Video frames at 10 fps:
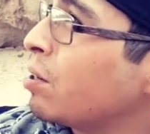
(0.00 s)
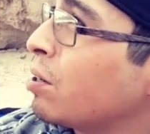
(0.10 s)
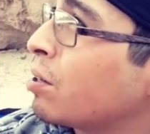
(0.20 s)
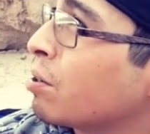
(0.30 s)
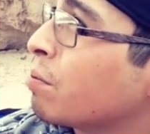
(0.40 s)

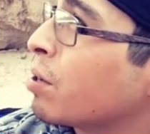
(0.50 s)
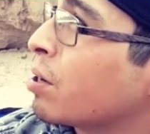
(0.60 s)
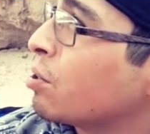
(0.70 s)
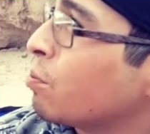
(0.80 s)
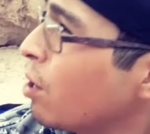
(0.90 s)
see some
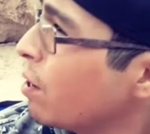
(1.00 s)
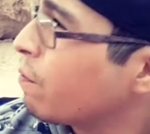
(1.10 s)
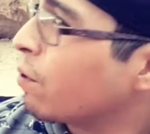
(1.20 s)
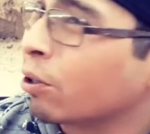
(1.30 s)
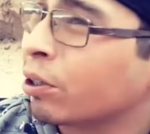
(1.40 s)
uh, some
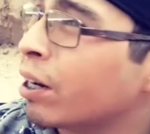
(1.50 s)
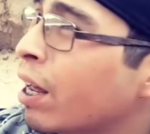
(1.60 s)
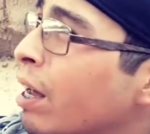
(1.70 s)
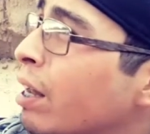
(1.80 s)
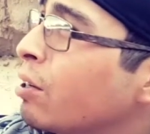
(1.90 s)
rainfall
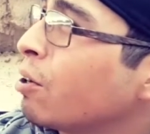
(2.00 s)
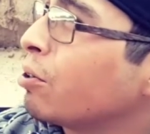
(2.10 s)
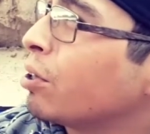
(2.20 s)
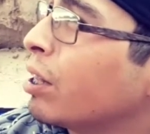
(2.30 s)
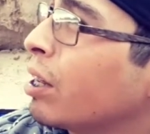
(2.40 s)
tonight,
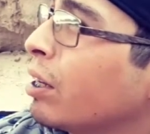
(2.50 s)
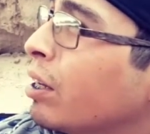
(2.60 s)
don't you think?